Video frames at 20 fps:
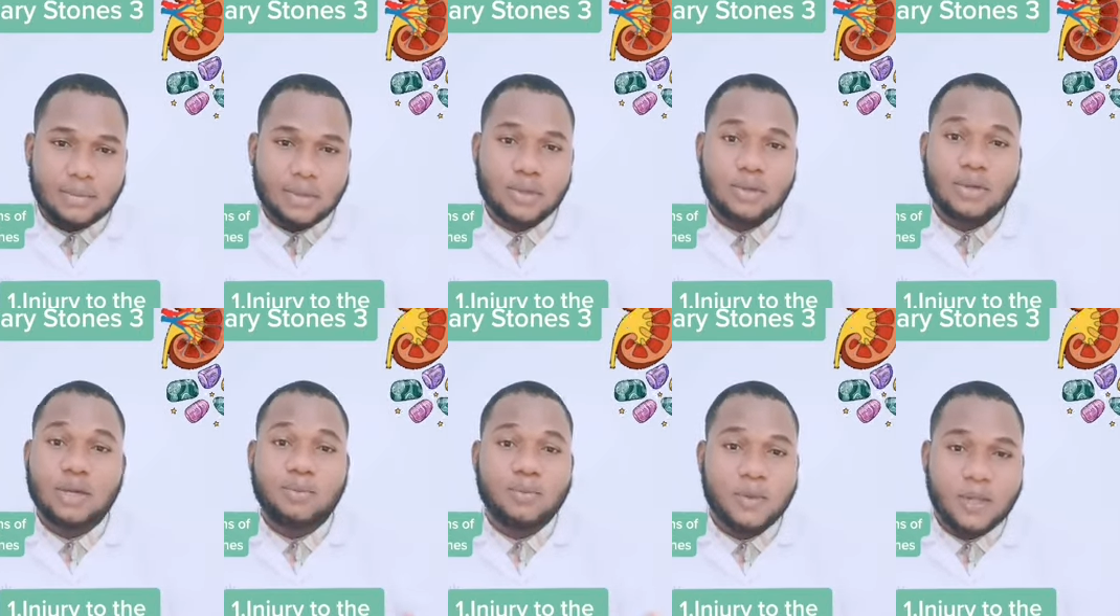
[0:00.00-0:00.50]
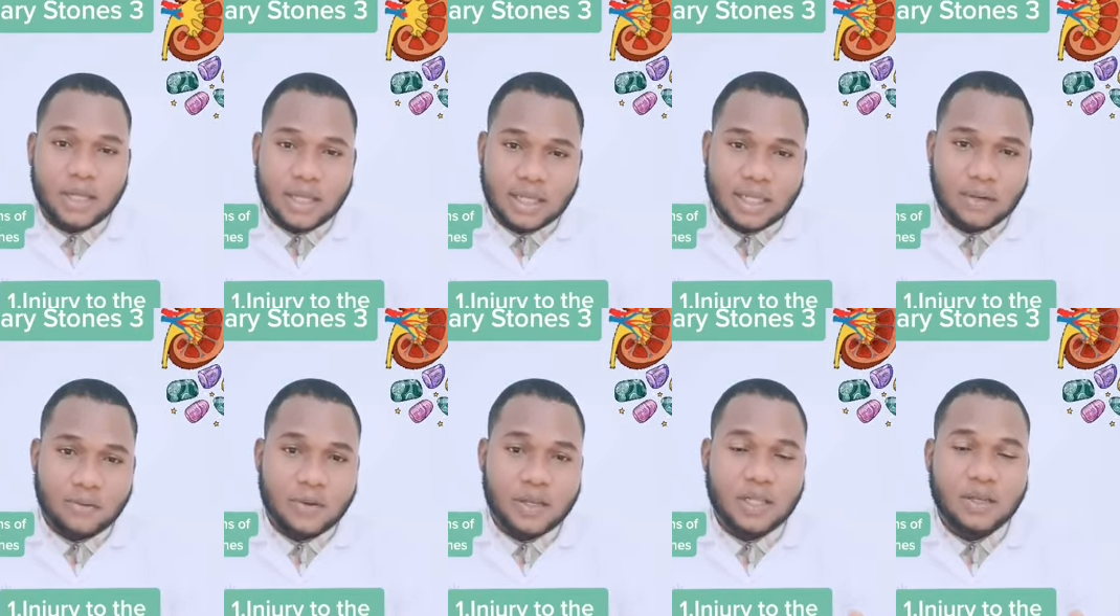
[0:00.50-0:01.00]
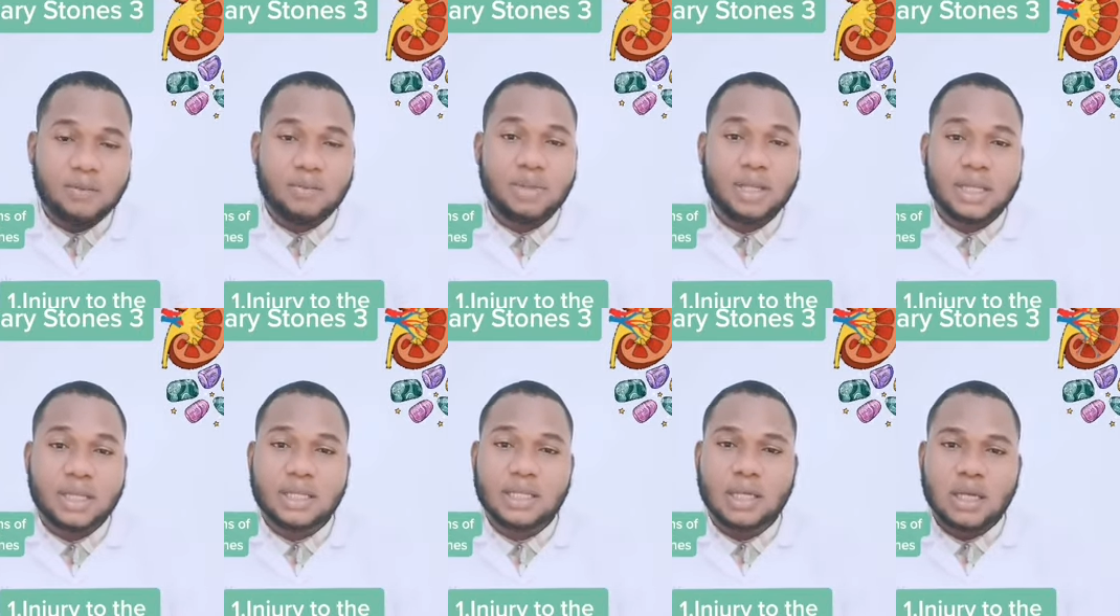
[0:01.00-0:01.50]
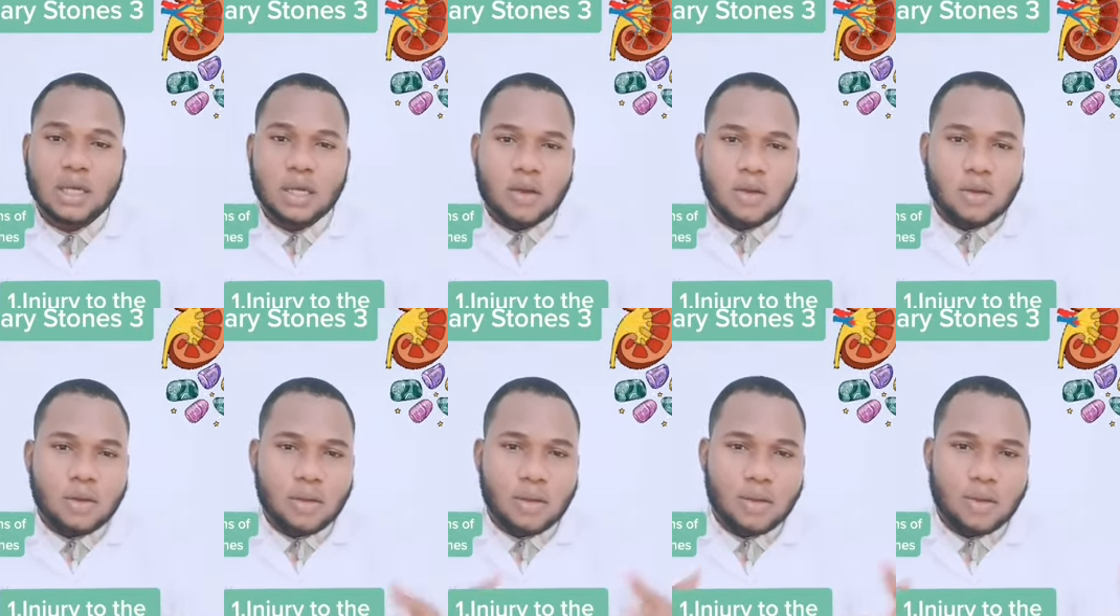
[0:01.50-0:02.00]
So it bleeds, and when it bleeds,
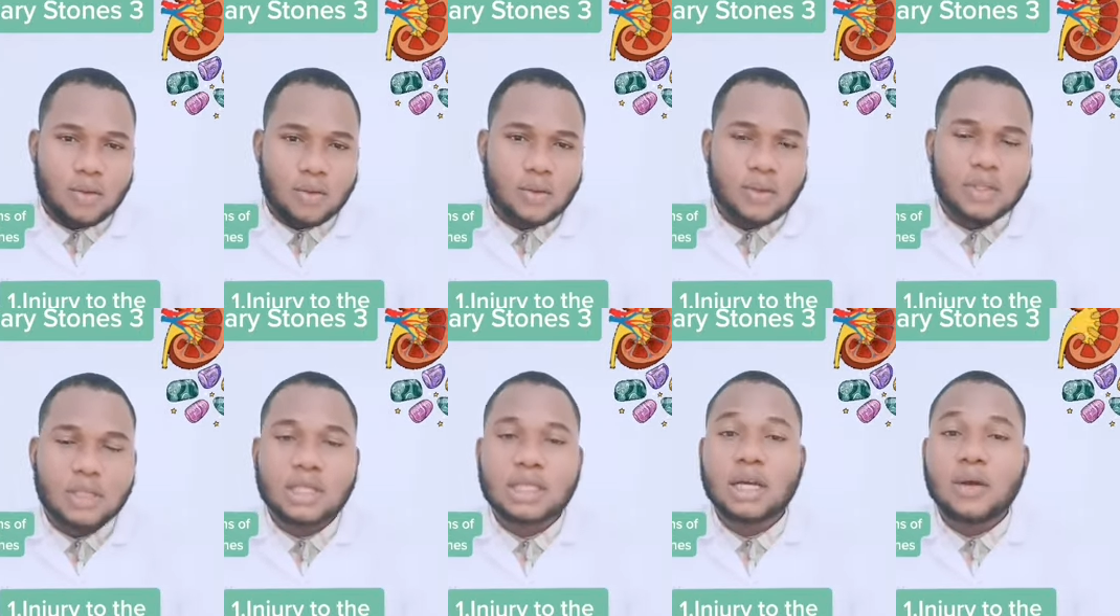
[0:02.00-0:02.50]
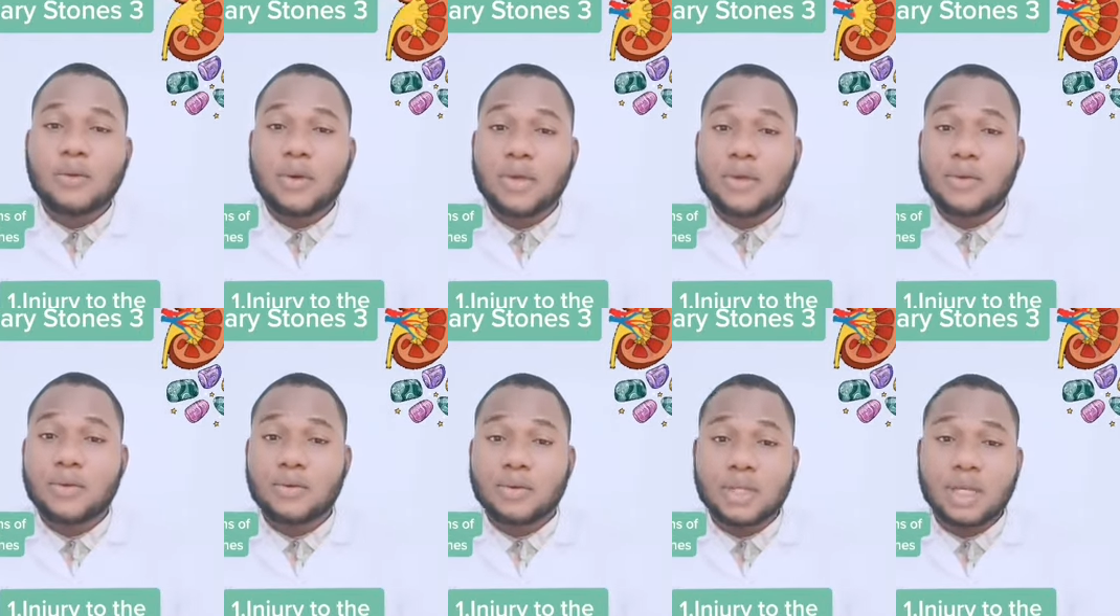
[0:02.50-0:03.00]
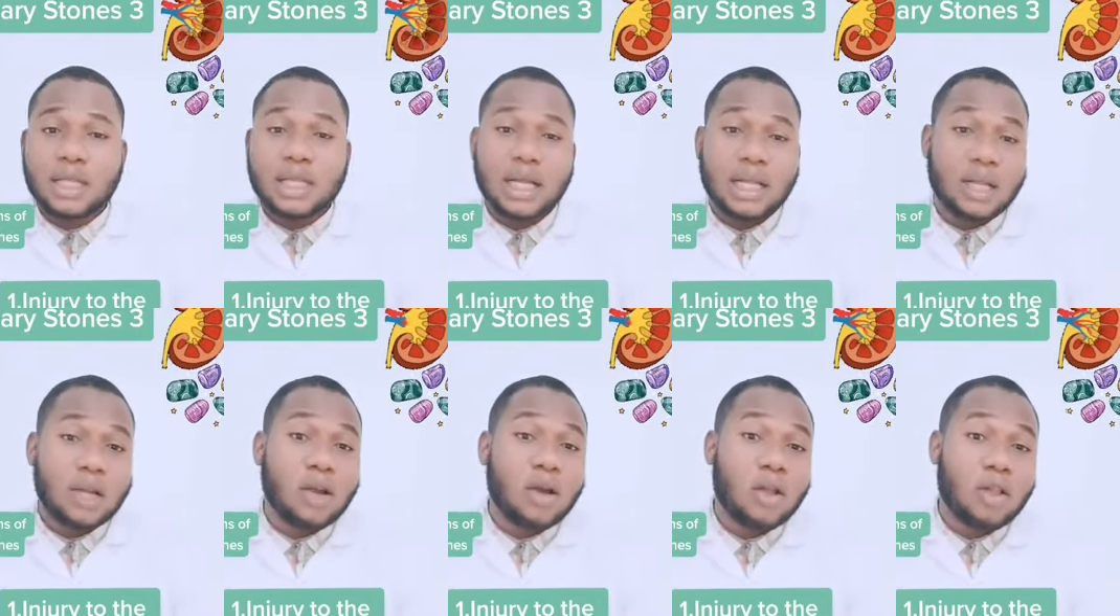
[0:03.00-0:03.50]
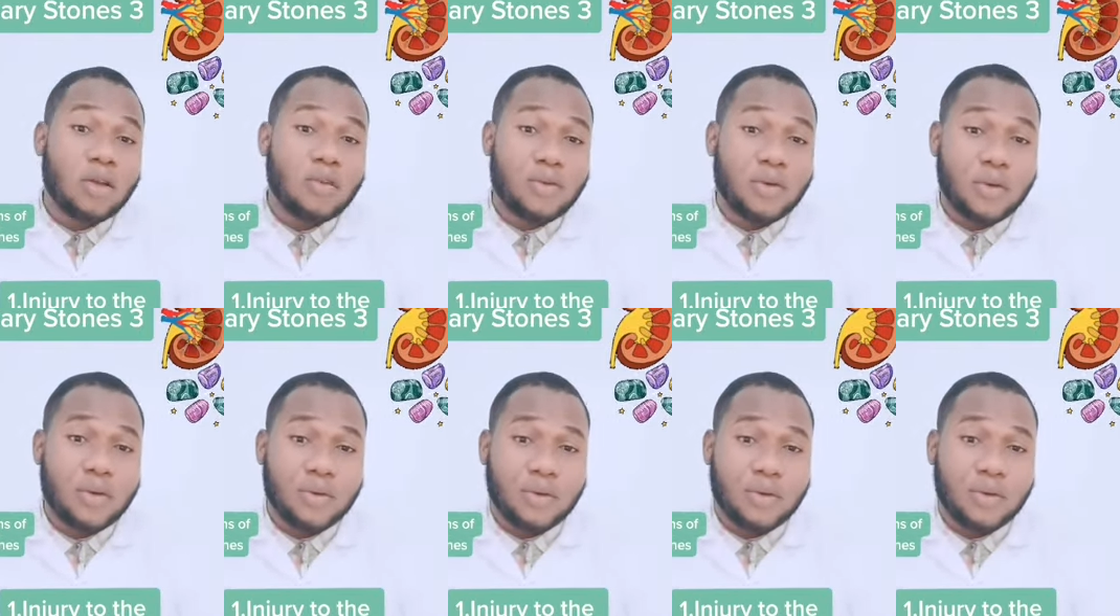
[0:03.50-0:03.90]
you notice that when you urinate that the color of your